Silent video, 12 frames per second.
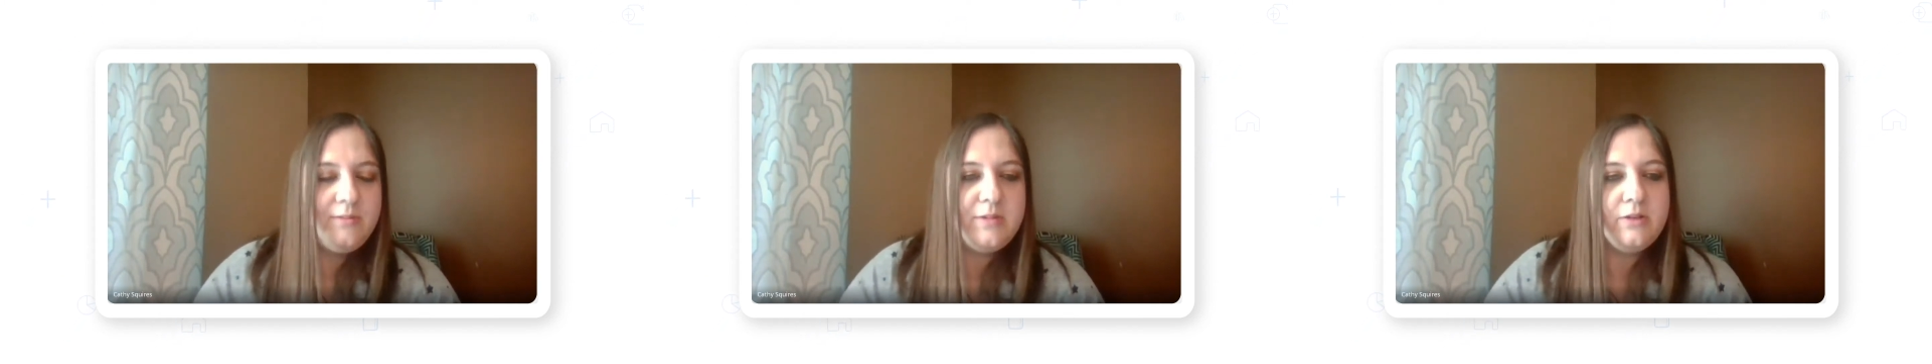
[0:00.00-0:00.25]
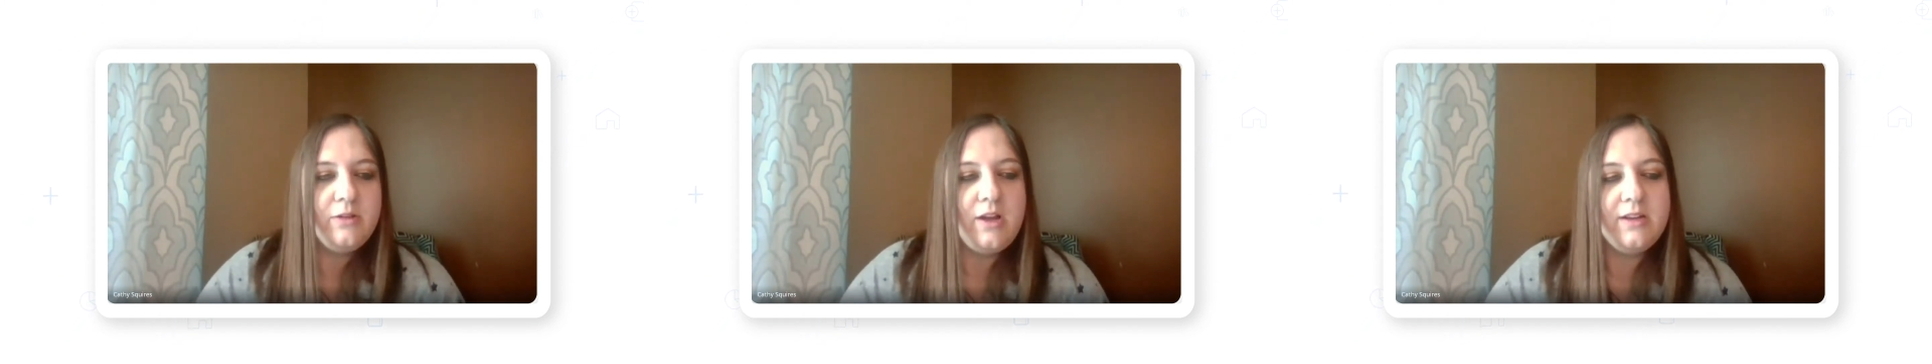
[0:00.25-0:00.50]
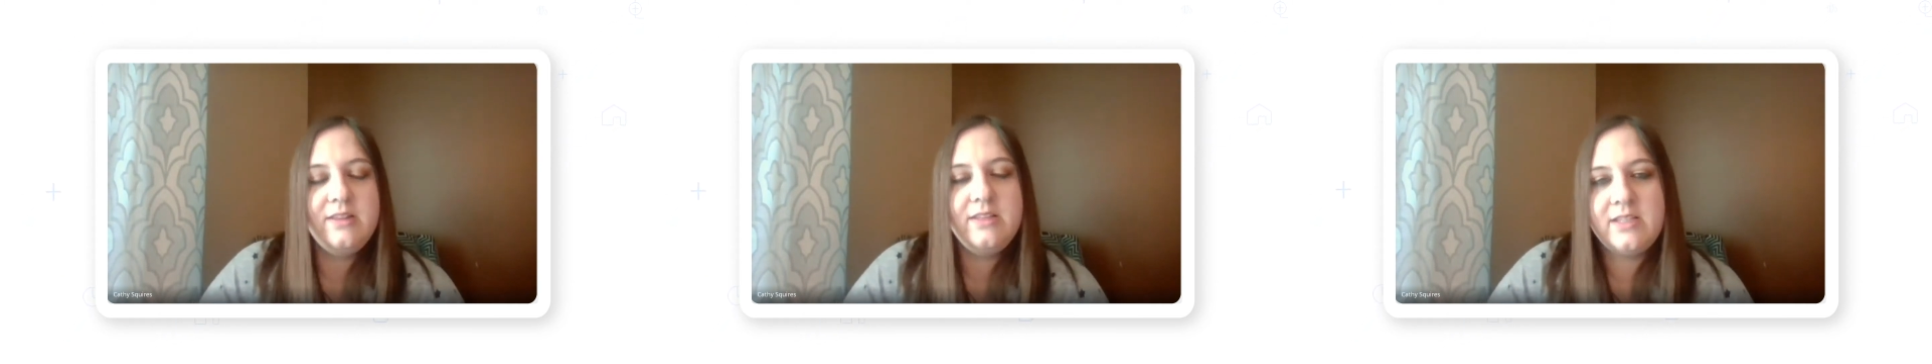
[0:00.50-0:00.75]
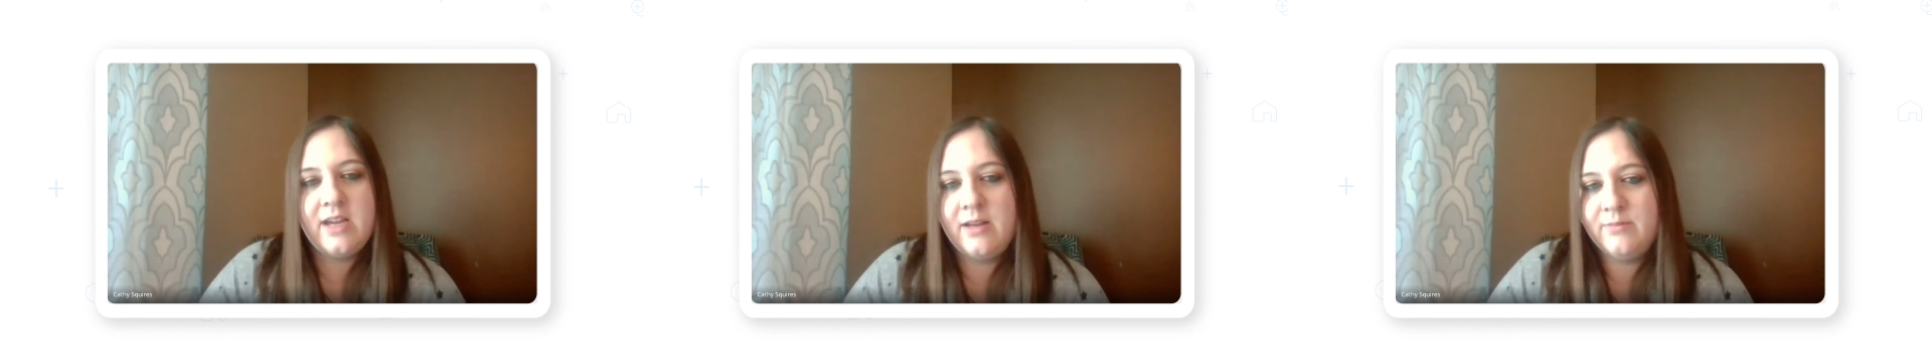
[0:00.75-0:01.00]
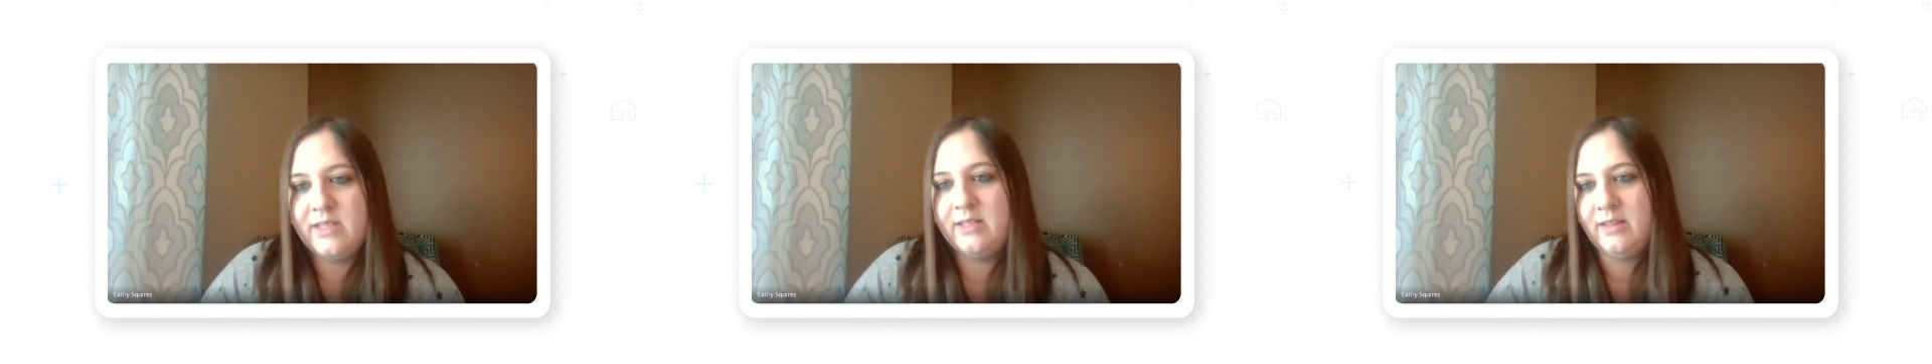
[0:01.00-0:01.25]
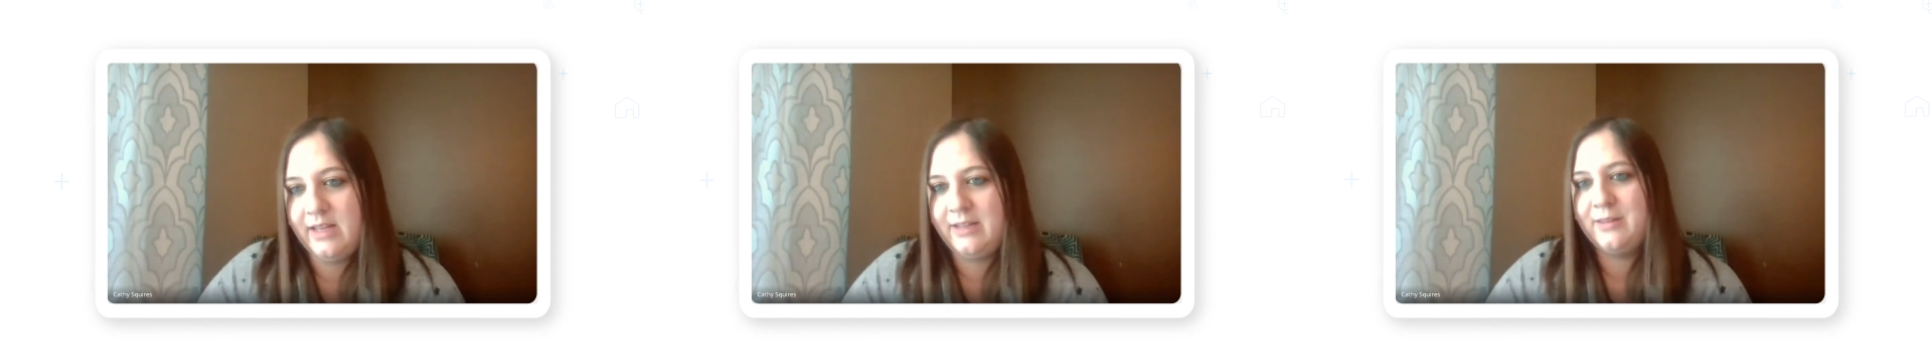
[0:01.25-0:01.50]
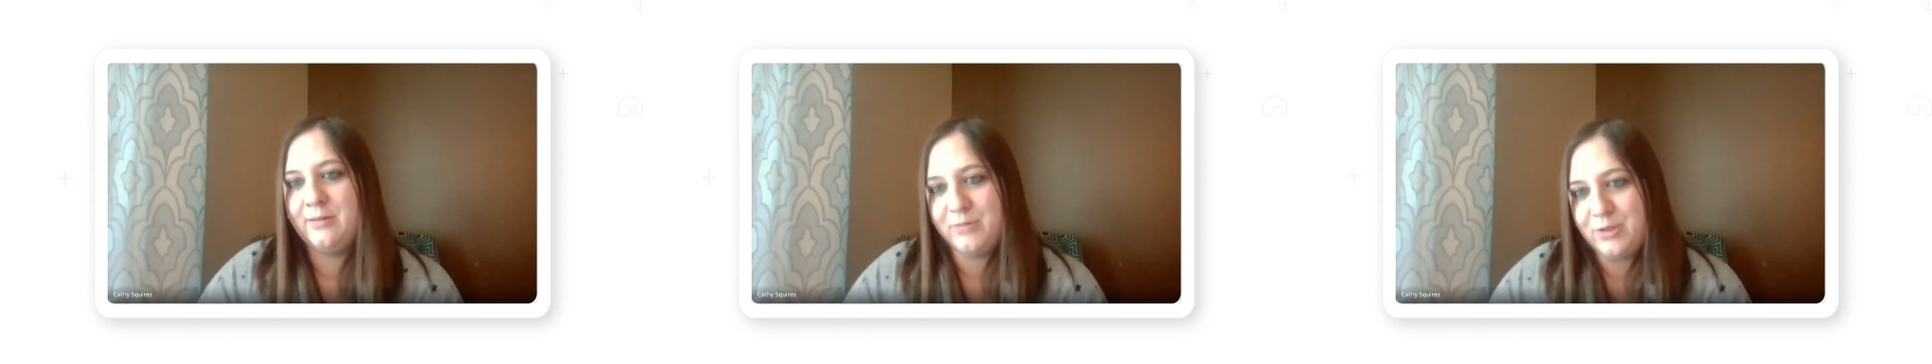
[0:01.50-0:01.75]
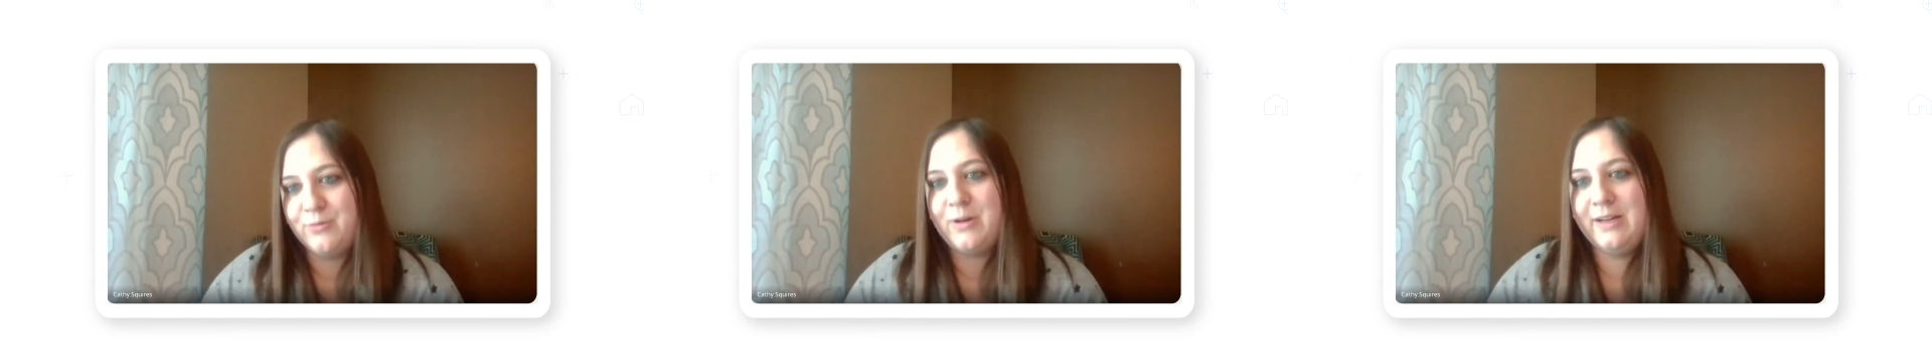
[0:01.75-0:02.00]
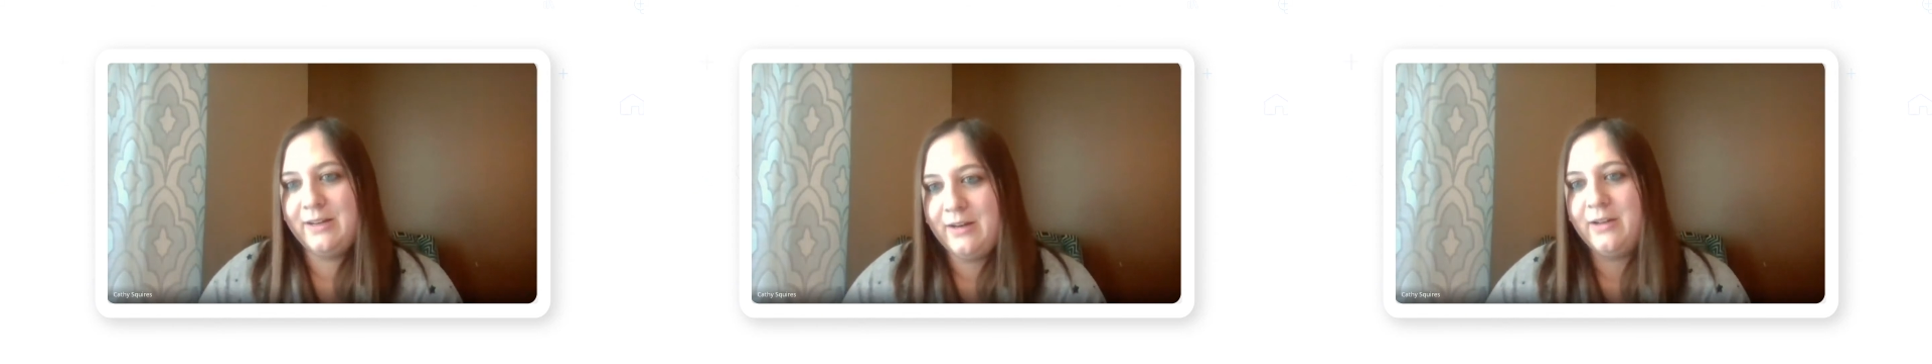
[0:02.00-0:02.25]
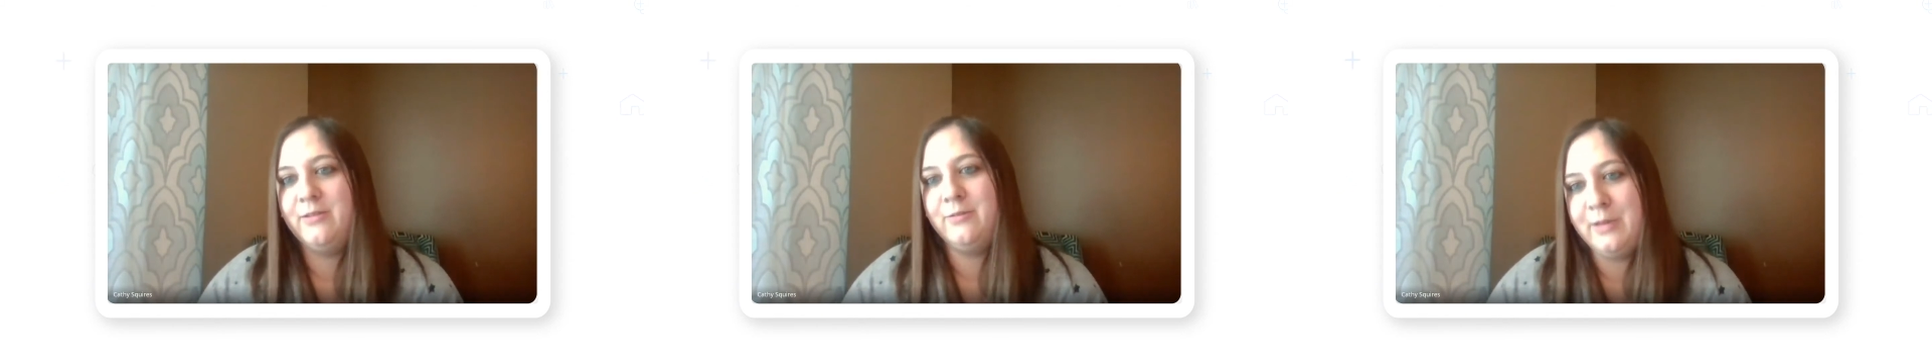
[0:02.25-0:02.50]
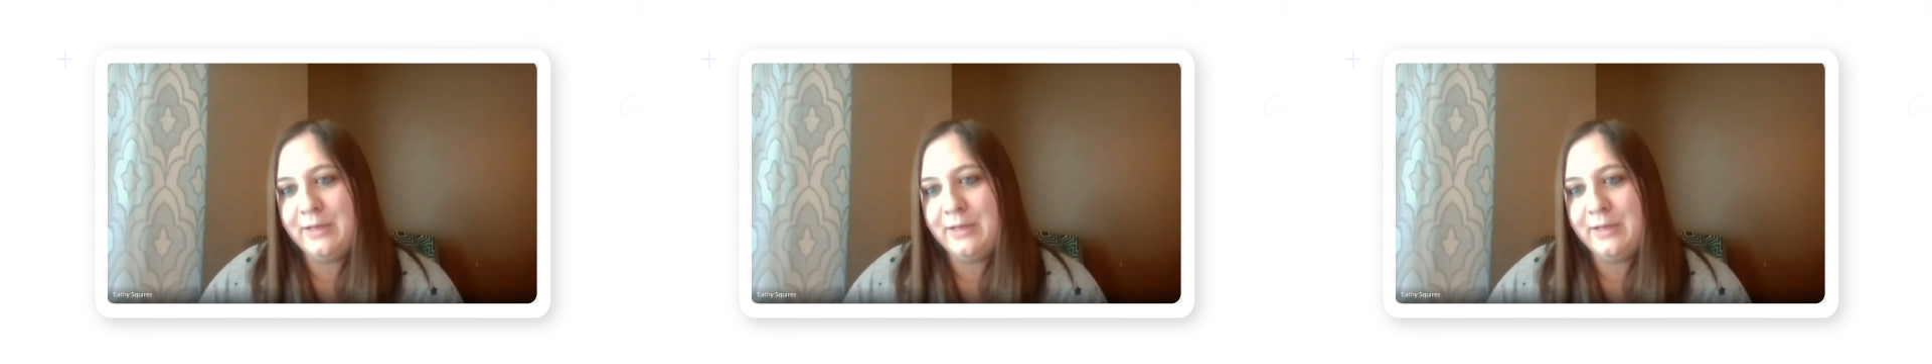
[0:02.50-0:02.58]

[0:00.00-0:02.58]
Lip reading: but a lot of the times I like them to write it out